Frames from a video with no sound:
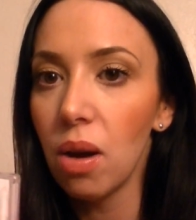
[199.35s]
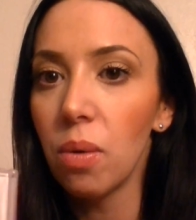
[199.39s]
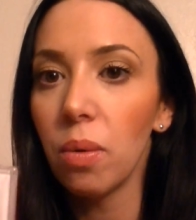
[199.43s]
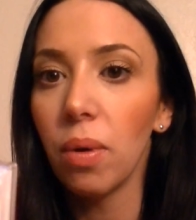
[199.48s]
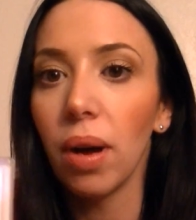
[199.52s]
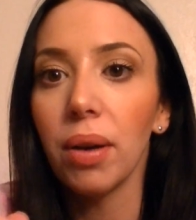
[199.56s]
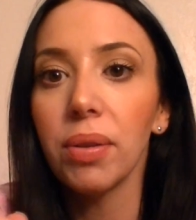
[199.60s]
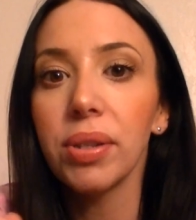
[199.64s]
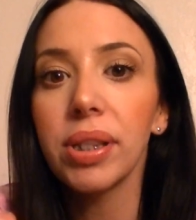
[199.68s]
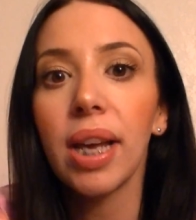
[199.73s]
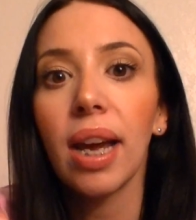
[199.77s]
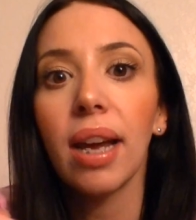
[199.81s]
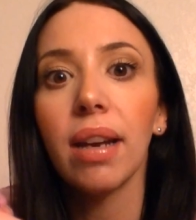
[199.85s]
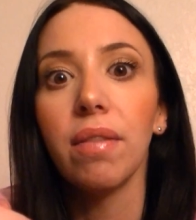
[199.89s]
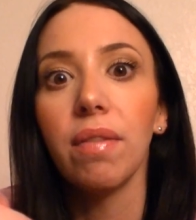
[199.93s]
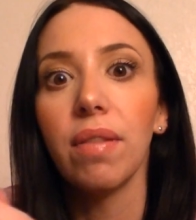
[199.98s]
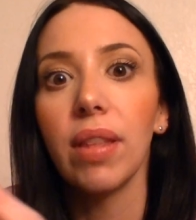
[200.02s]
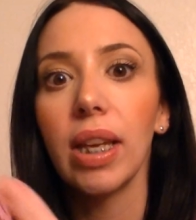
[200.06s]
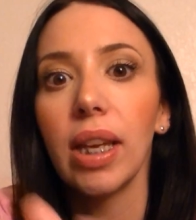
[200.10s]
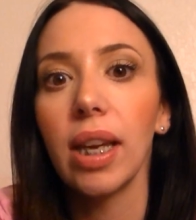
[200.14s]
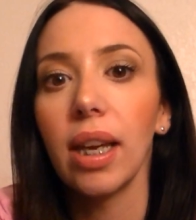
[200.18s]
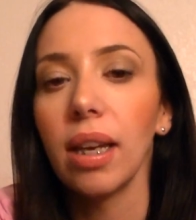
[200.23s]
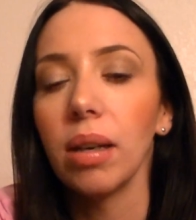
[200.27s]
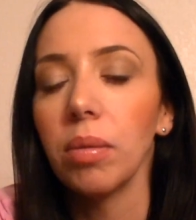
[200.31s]
Well, I was kind of
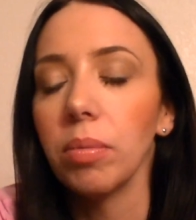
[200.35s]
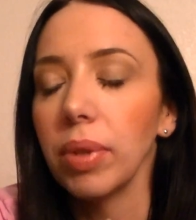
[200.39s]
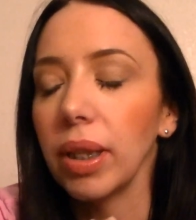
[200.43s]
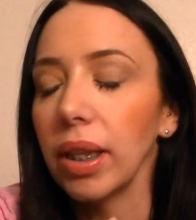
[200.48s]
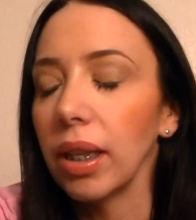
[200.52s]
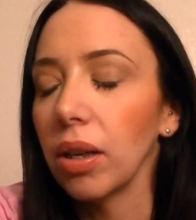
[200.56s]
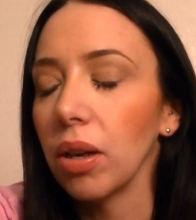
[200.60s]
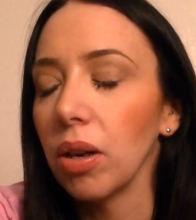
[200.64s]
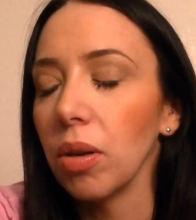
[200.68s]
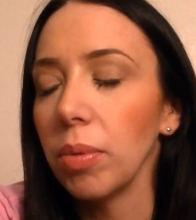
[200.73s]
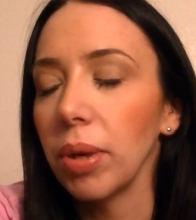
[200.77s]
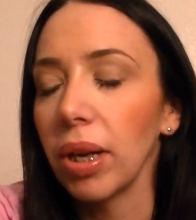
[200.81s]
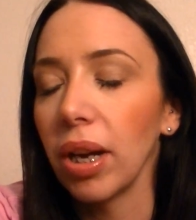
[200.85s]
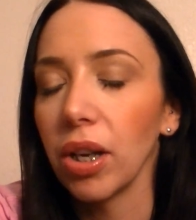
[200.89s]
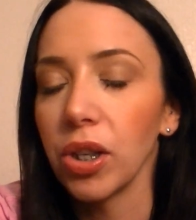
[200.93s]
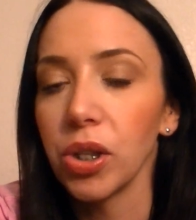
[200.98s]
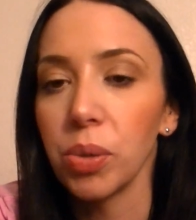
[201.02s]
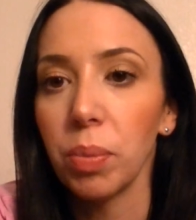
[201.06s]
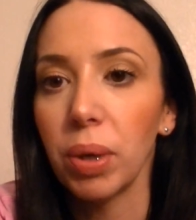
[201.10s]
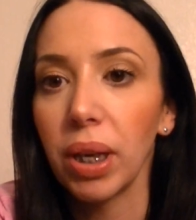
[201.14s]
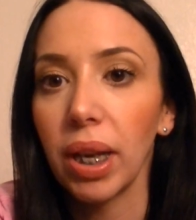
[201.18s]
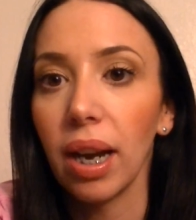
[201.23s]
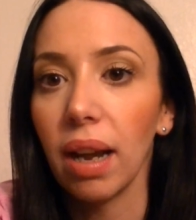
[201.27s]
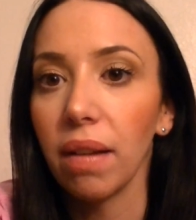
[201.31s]
thinking, I'm like, oh my gosh,
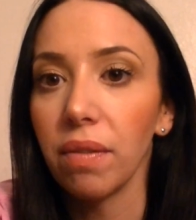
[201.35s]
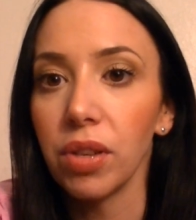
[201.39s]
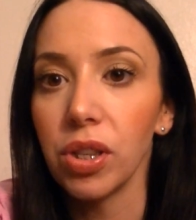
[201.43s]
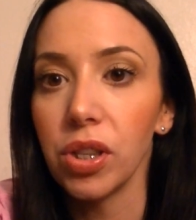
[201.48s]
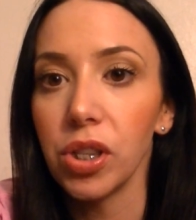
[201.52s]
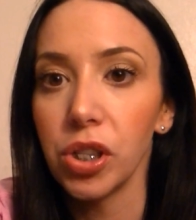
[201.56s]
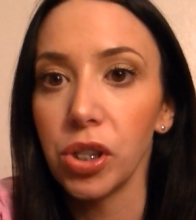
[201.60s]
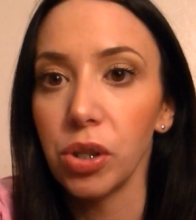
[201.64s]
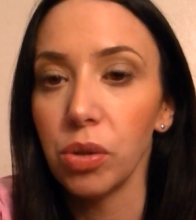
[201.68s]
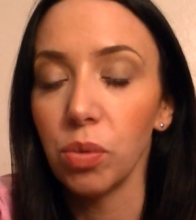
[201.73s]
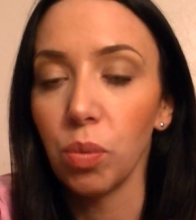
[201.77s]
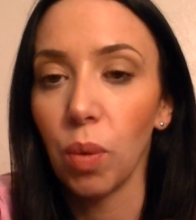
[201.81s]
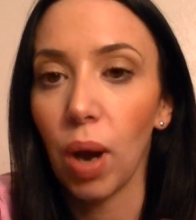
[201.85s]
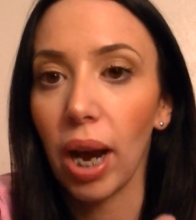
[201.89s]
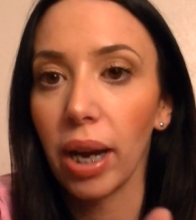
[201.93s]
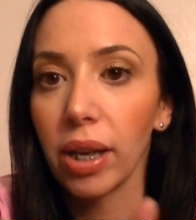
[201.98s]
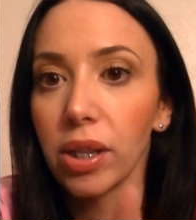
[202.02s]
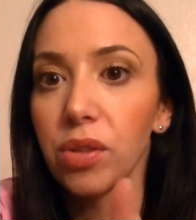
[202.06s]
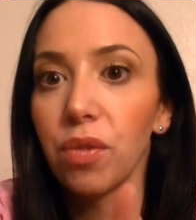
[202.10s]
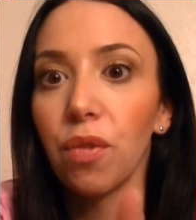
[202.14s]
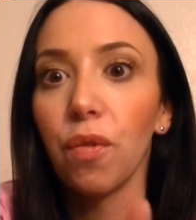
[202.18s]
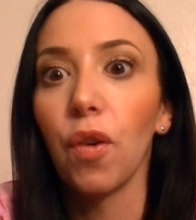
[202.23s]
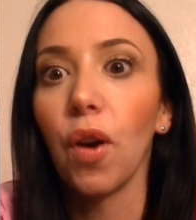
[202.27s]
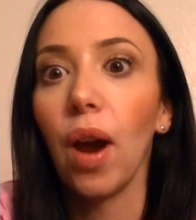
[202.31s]
am I gonna have to just use
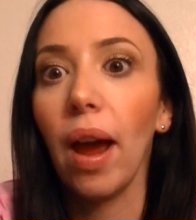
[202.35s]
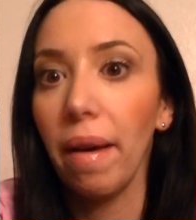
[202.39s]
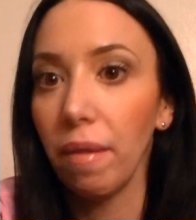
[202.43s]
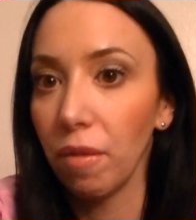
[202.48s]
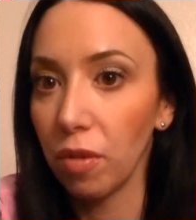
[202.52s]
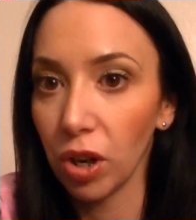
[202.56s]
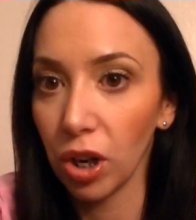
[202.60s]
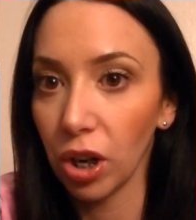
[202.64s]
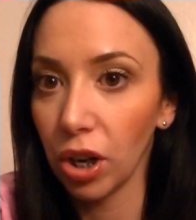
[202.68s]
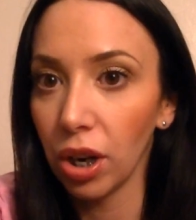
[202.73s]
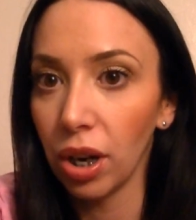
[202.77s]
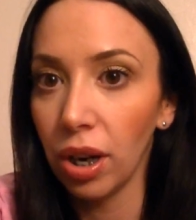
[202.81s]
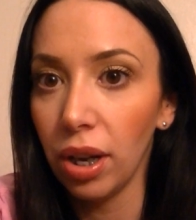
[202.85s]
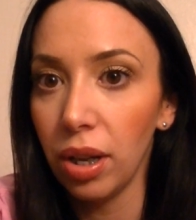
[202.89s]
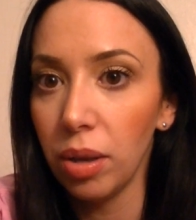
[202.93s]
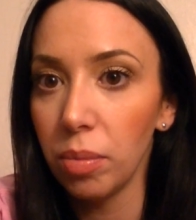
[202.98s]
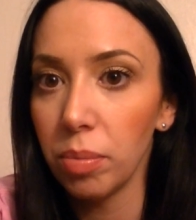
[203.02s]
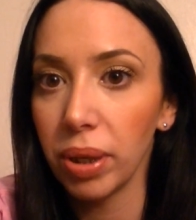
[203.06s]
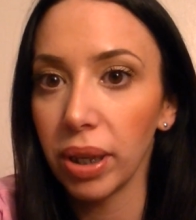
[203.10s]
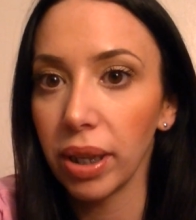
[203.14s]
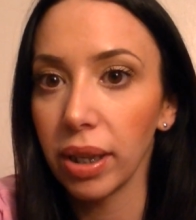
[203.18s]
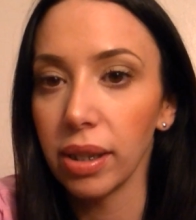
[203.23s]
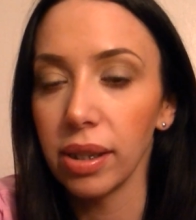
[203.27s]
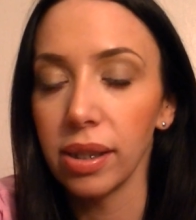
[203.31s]
wax forever
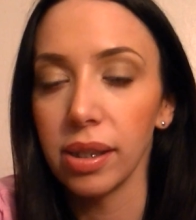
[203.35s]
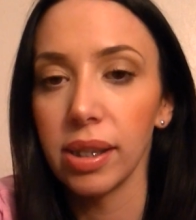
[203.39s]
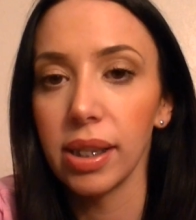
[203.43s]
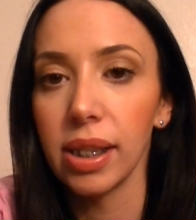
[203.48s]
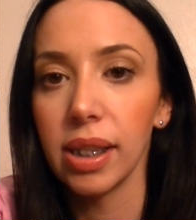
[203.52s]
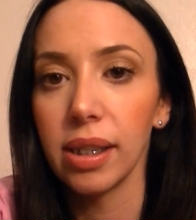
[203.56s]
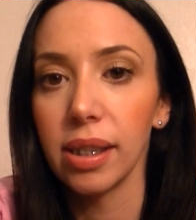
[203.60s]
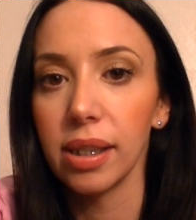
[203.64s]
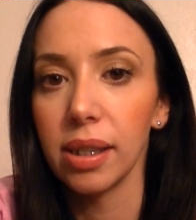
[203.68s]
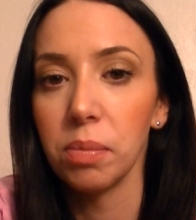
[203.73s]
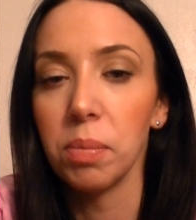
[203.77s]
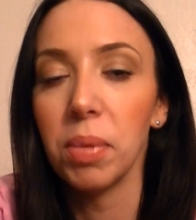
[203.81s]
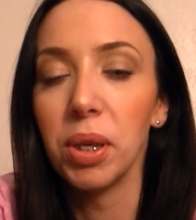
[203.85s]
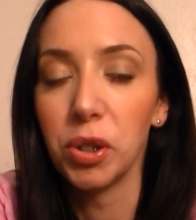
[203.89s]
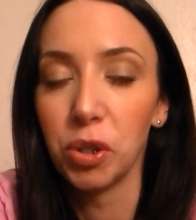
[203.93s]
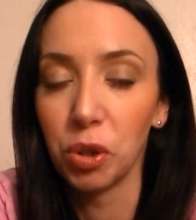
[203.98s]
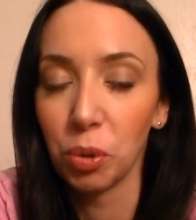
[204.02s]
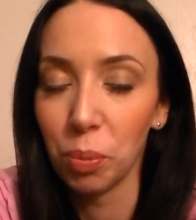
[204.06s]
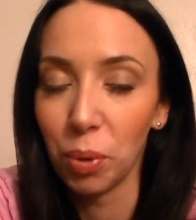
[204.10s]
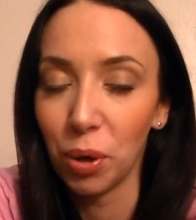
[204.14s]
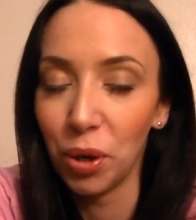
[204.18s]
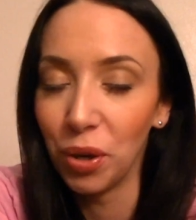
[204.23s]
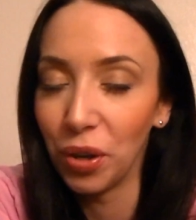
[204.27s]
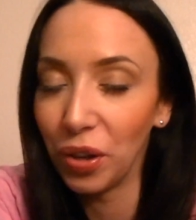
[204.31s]
because this is
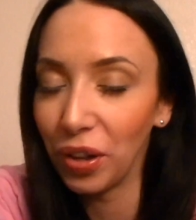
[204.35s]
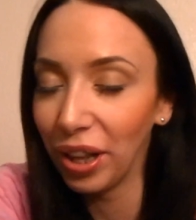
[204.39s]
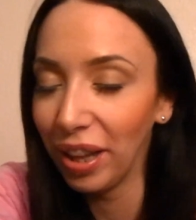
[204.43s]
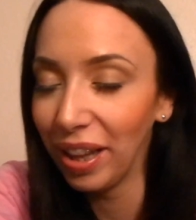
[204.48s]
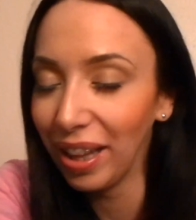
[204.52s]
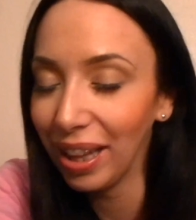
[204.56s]
miserable?